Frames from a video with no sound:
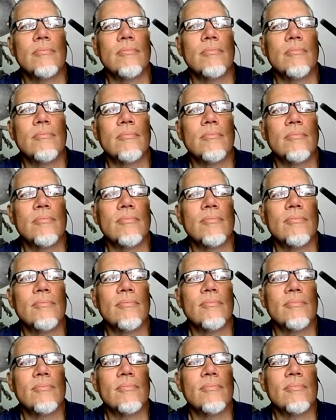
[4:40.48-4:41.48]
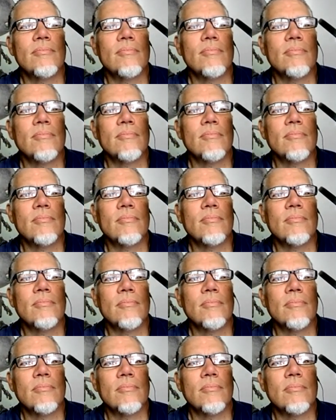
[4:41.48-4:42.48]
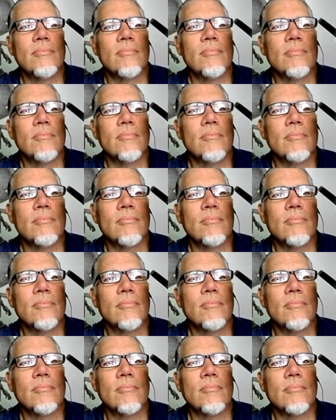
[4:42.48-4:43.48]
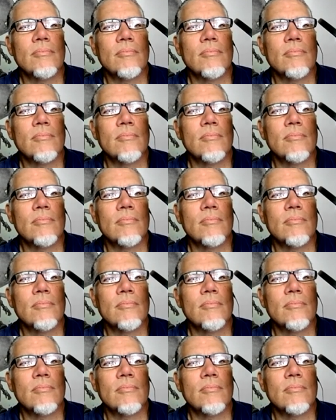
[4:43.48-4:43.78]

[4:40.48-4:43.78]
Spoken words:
No words are spoken by the person on screen.